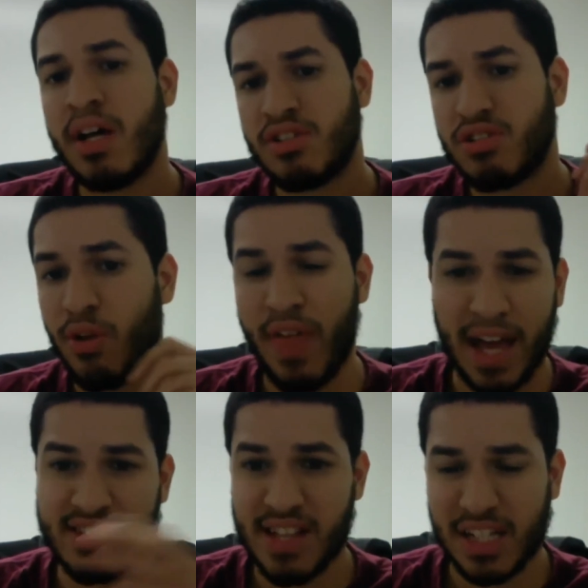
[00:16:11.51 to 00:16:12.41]
So
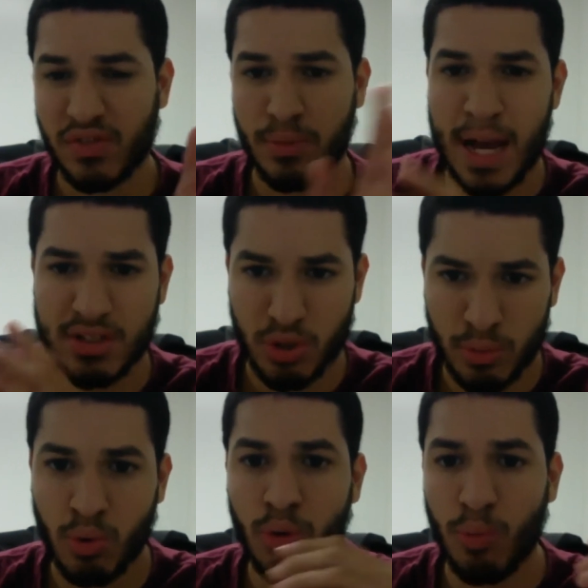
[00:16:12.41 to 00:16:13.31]
that stands for Master
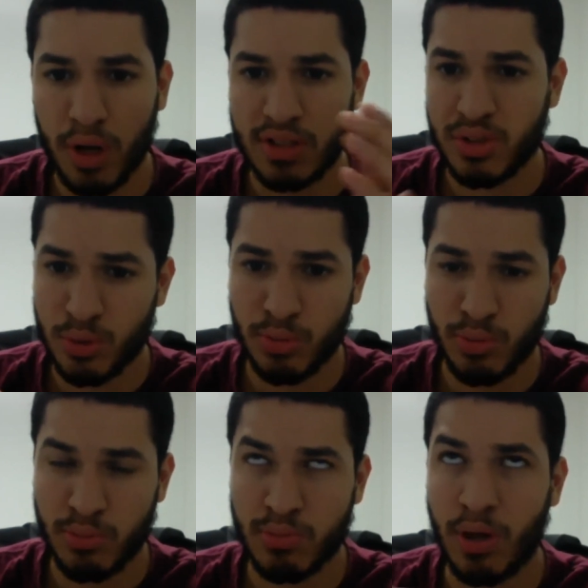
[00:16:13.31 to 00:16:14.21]
Rule 1, 2,
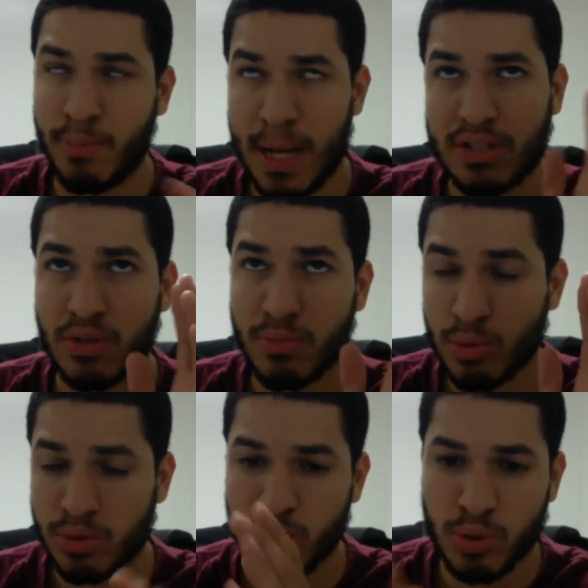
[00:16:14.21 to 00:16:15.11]
well, Master
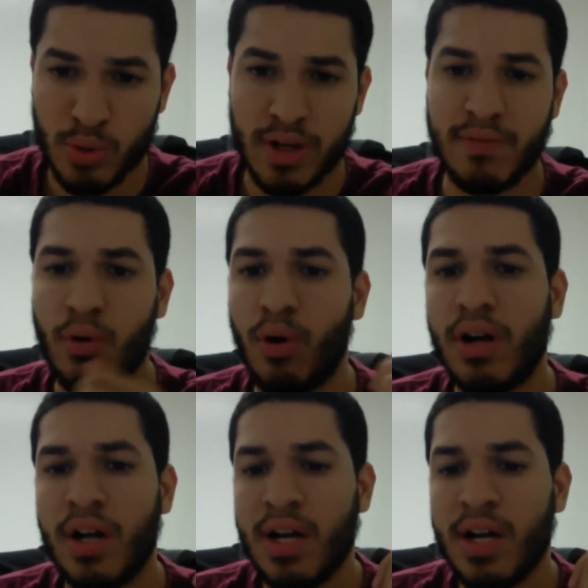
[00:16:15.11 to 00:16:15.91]
Rule 2, 3, and 4.